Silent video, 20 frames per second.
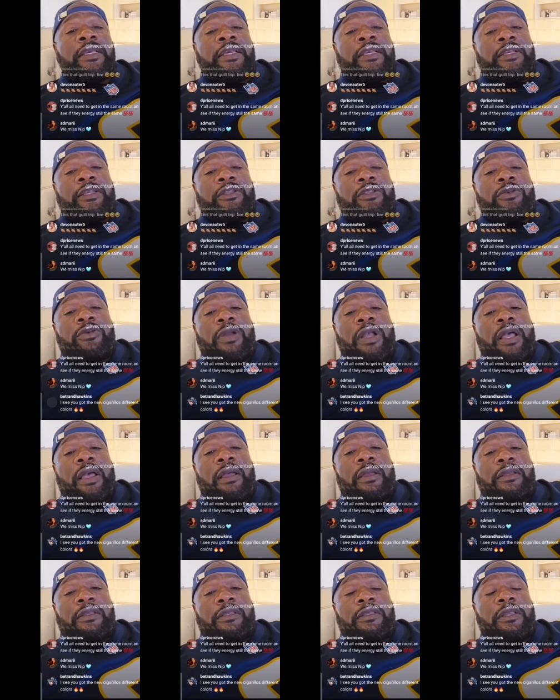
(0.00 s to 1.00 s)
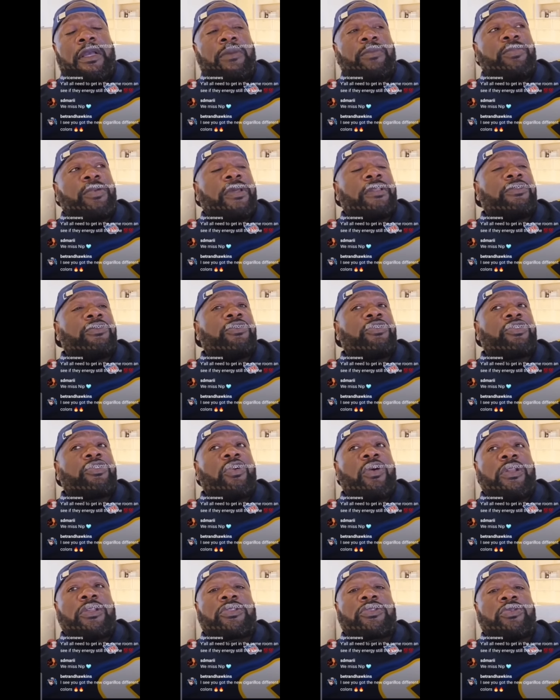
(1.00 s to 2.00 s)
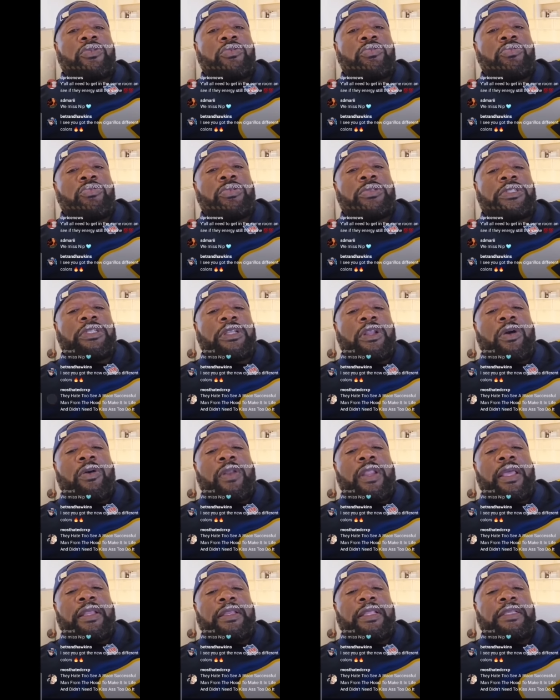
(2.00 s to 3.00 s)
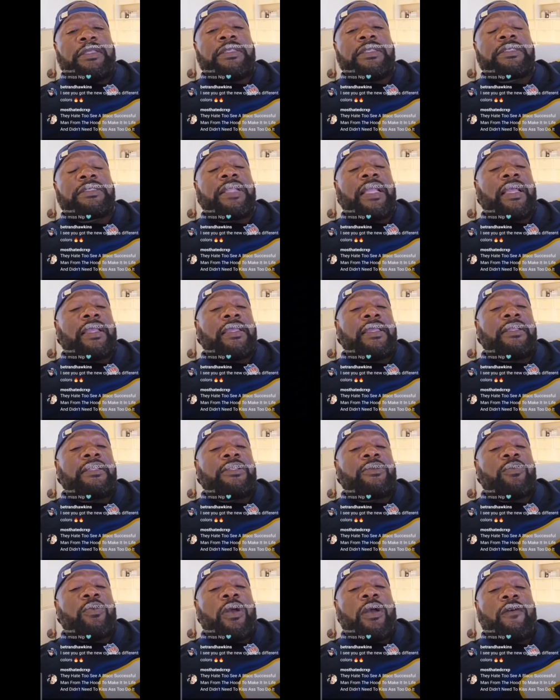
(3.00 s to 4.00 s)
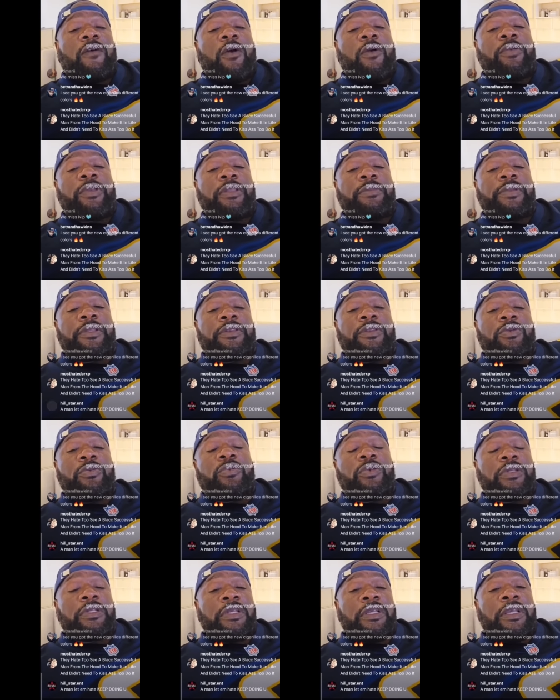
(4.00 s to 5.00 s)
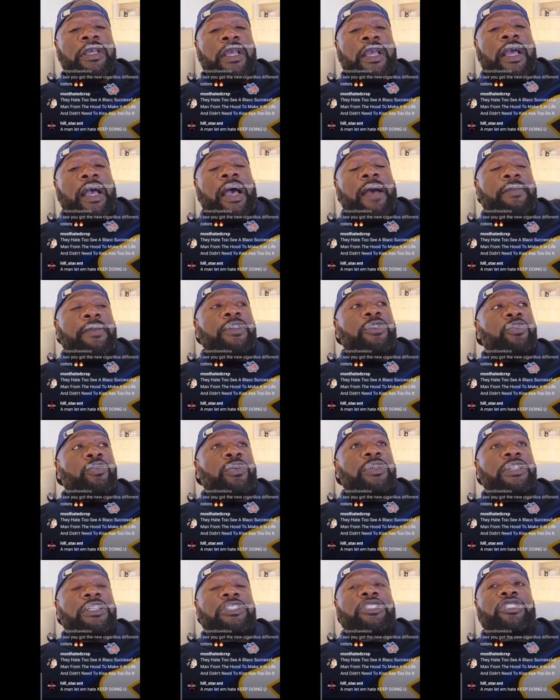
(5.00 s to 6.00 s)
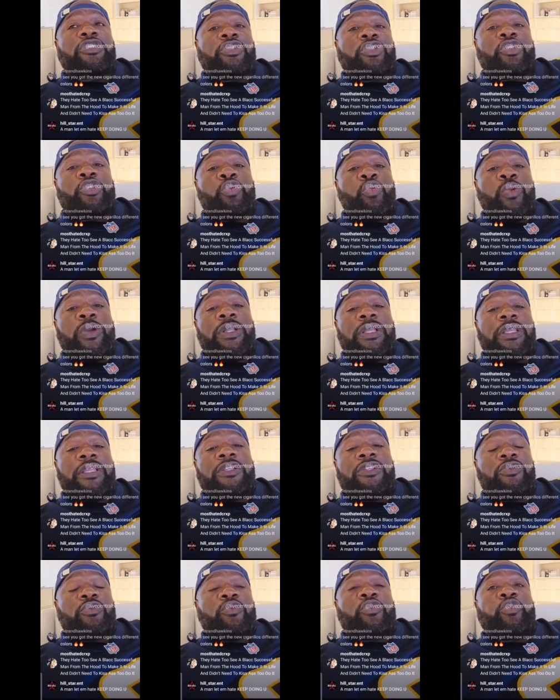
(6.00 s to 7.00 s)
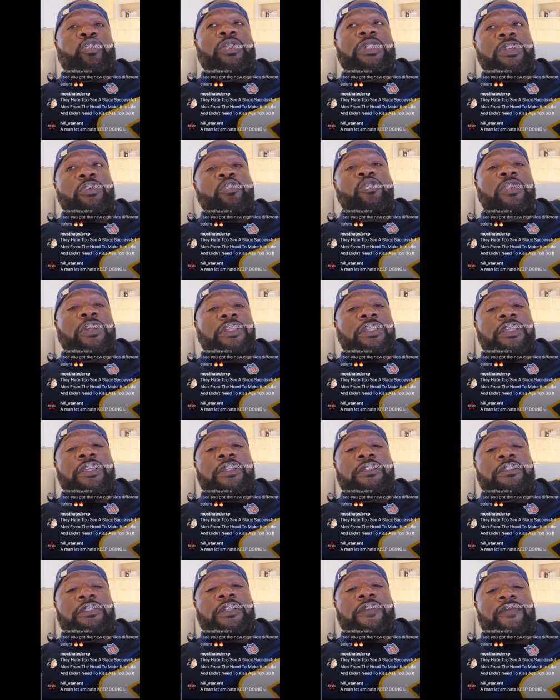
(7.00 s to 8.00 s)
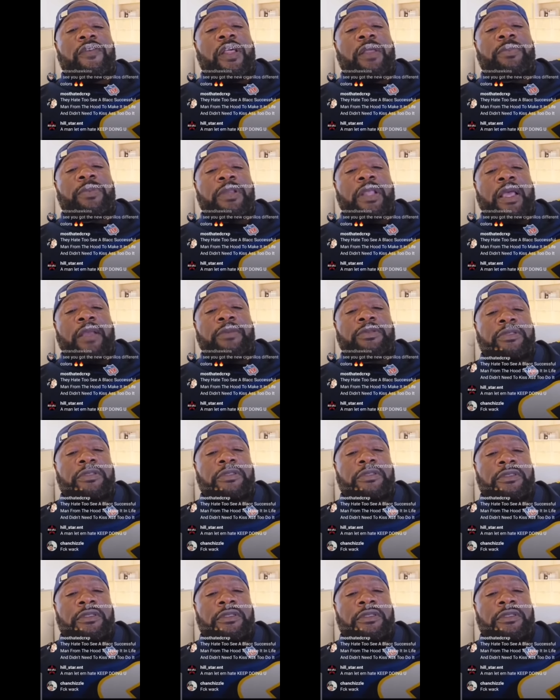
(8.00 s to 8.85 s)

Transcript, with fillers: You got young brothers who started schools, did all that. They just not getting to where I've already been doing. I've been doing this 20, 21 years of developing option.